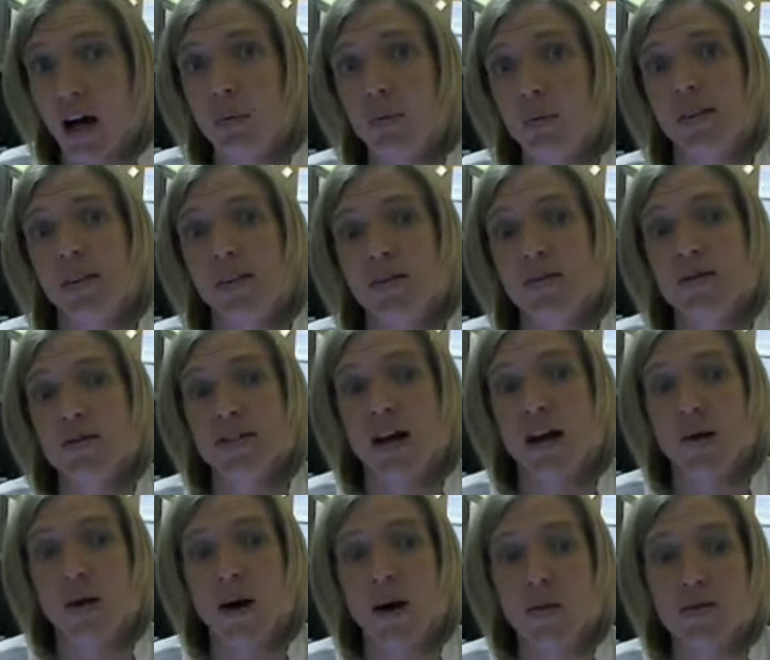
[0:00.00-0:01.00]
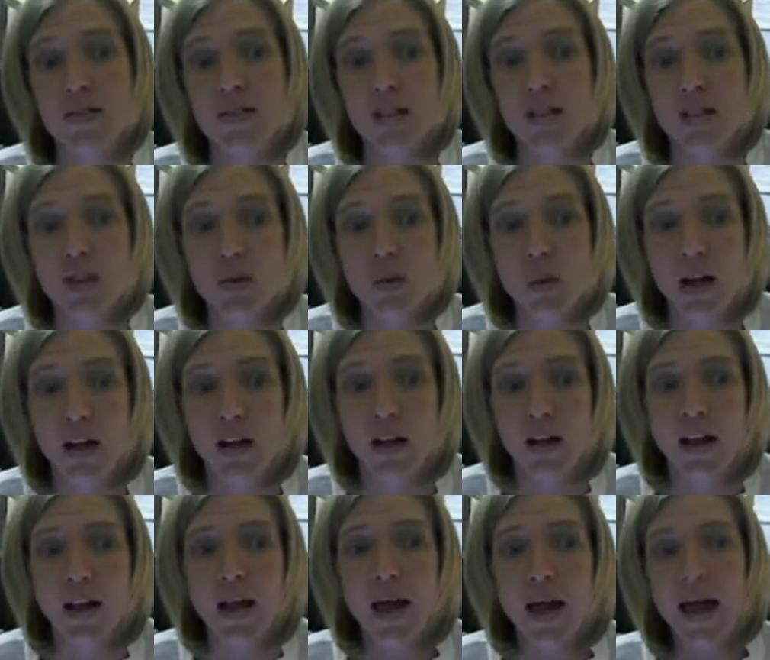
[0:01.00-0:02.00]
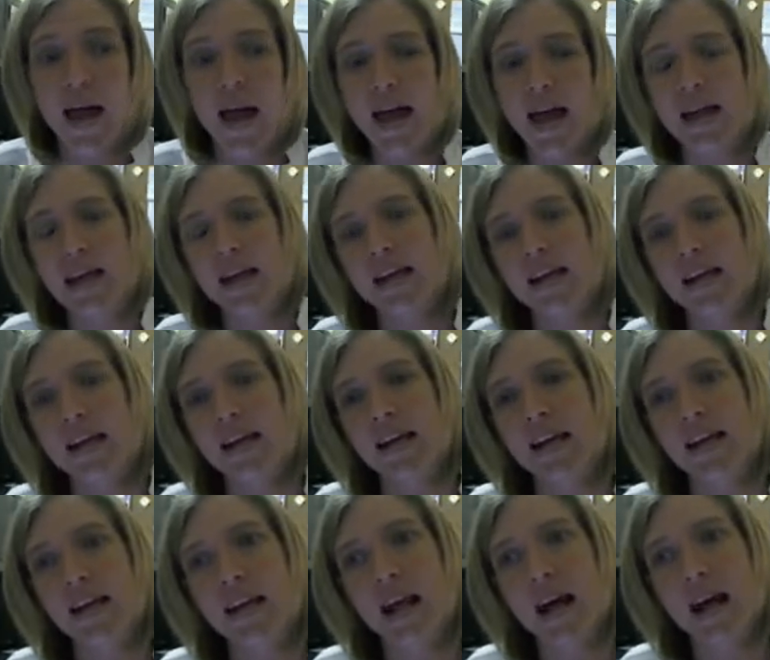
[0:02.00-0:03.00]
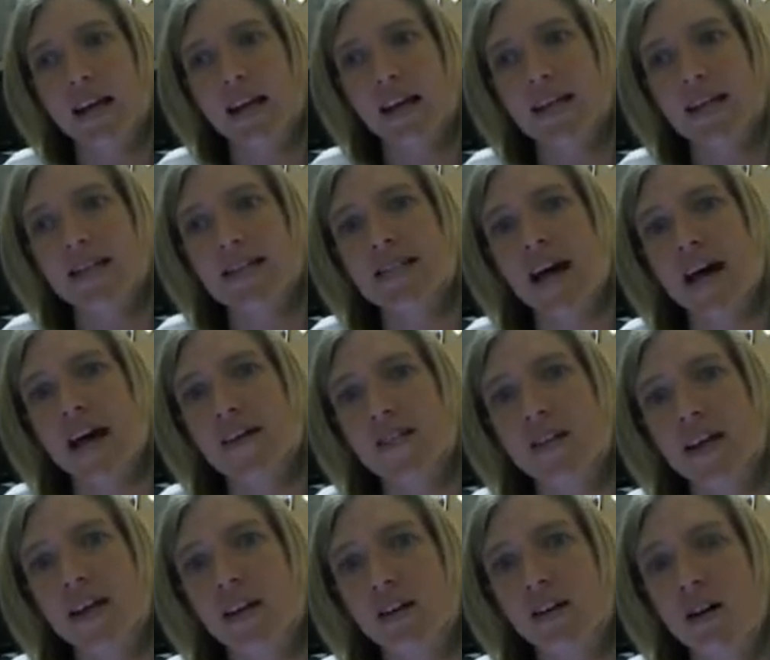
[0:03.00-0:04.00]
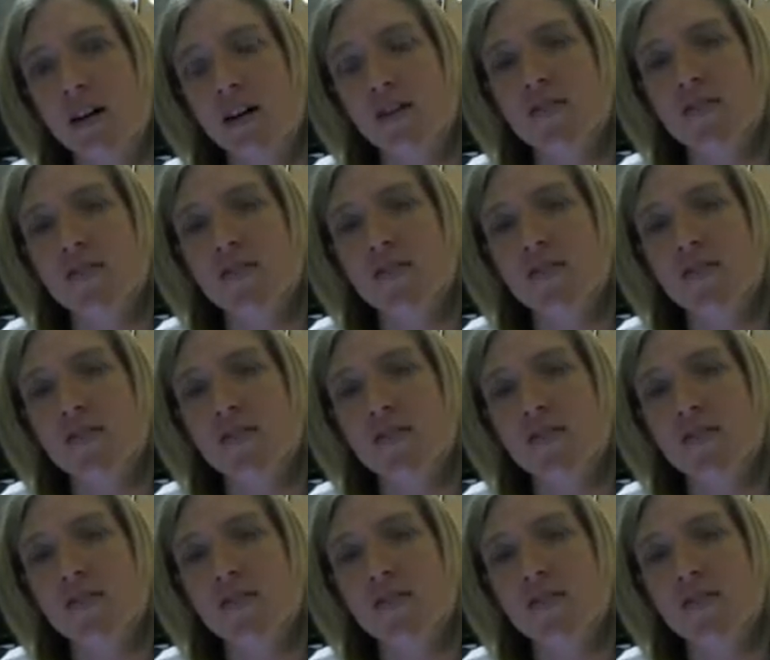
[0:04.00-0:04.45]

with loose sow housing as well. And I guess it's having that conversation